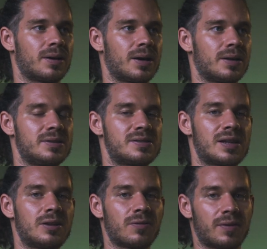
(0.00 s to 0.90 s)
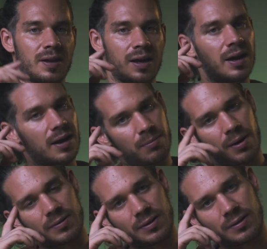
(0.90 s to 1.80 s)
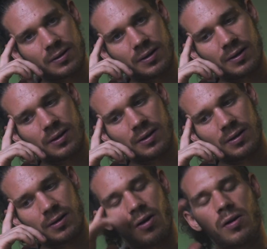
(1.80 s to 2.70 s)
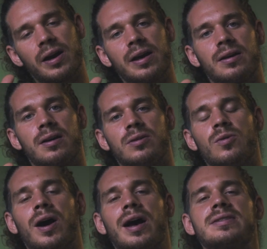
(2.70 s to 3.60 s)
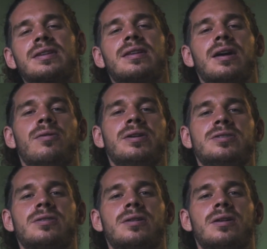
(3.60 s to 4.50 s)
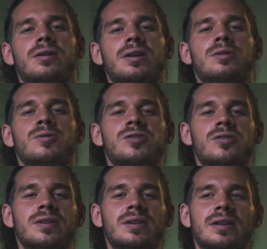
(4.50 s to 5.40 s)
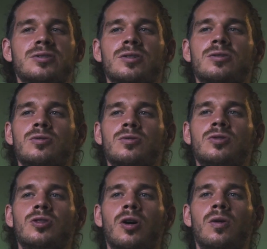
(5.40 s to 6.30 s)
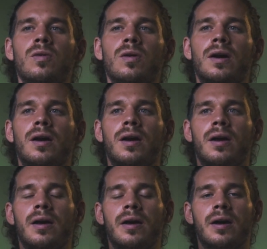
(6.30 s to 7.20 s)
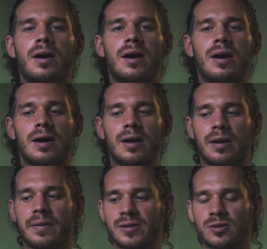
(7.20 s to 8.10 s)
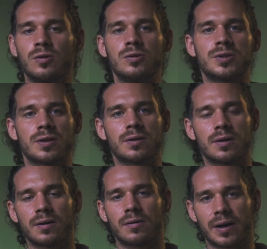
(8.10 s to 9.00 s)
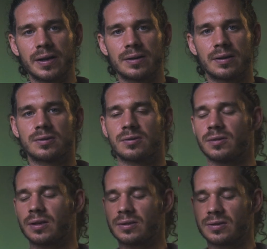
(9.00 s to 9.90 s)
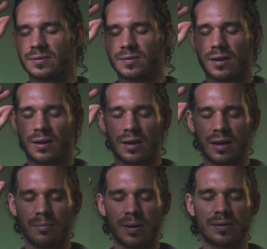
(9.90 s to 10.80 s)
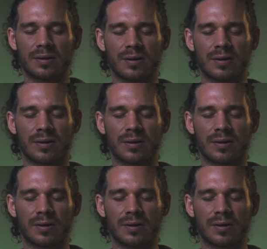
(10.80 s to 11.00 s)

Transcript: And instead of thinking about it, okay, you asked the question. It was your intention to know the solution, right? So you can just think about it.